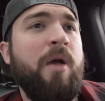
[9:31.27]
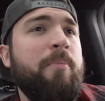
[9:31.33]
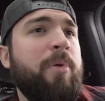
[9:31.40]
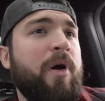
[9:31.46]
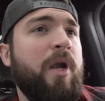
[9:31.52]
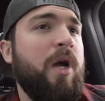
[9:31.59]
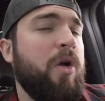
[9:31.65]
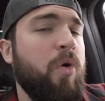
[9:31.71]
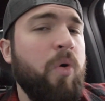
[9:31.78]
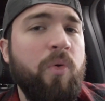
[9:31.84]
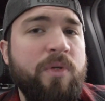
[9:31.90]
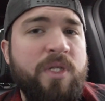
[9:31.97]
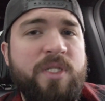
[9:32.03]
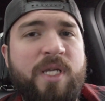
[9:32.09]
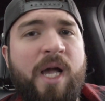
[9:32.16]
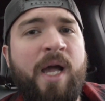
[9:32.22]
but a cool
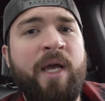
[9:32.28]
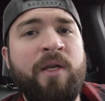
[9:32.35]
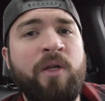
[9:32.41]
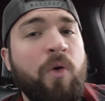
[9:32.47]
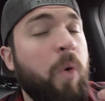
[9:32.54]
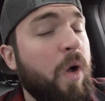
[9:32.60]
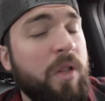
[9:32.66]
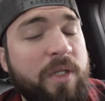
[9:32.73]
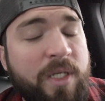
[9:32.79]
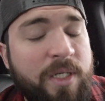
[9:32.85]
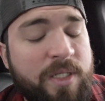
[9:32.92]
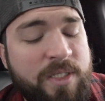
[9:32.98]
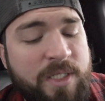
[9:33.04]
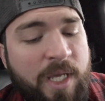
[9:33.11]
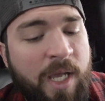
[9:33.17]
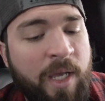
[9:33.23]
design, quality
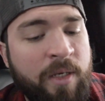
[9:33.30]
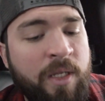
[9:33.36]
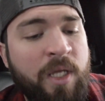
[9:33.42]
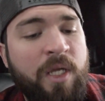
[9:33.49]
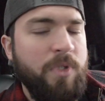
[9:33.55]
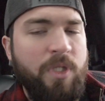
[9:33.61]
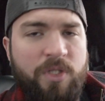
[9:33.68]
design,